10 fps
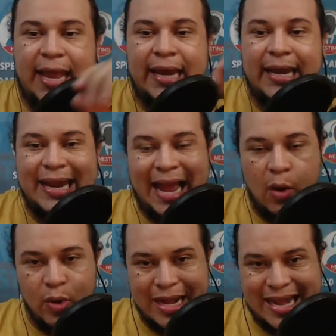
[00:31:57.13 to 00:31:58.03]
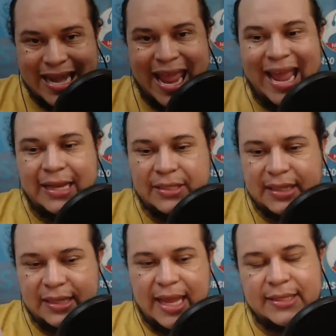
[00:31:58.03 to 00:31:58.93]
And in our next
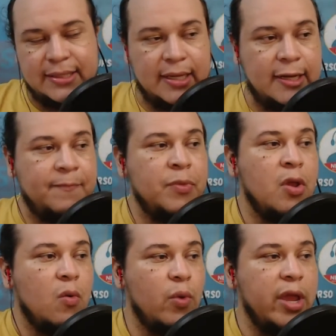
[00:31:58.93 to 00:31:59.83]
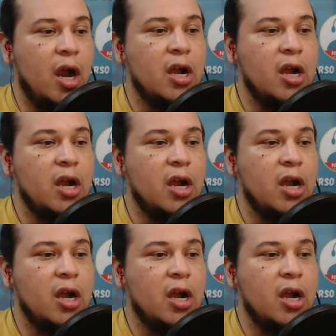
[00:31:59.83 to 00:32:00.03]
lesson, we are